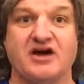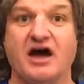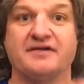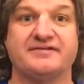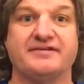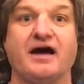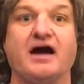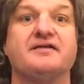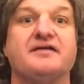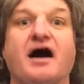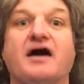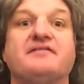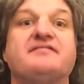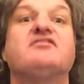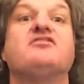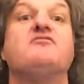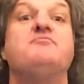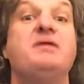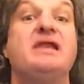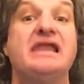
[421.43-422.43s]
a sort
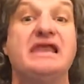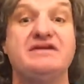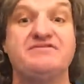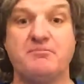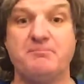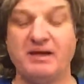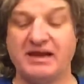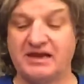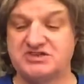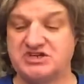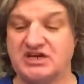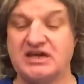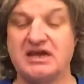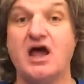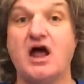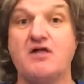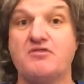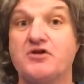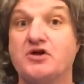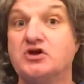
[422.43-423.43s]
of believability
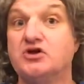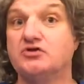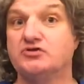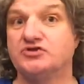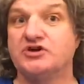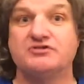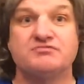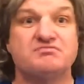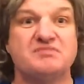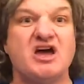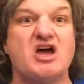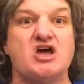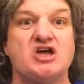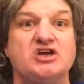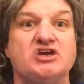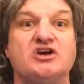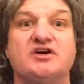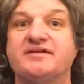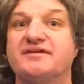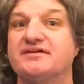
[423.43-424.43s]
that
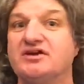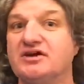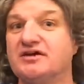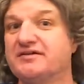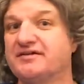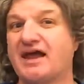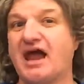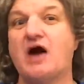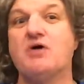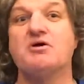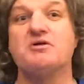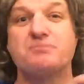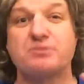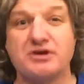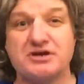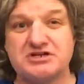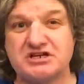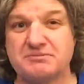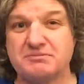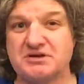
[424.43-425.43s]
years and years ago with
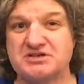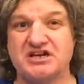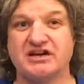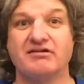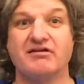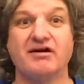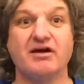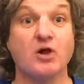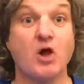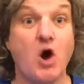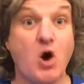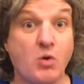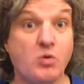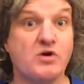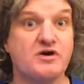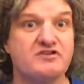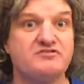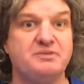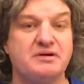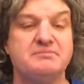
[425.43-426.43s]
printed material would
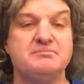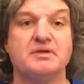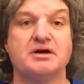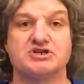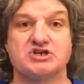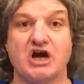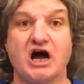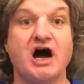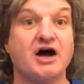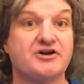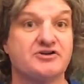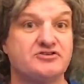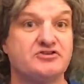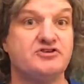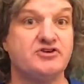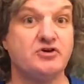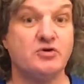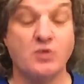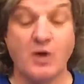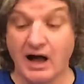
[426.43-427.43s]
have been much harder to
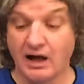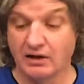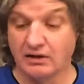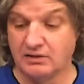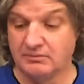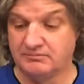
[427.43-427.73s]
do well.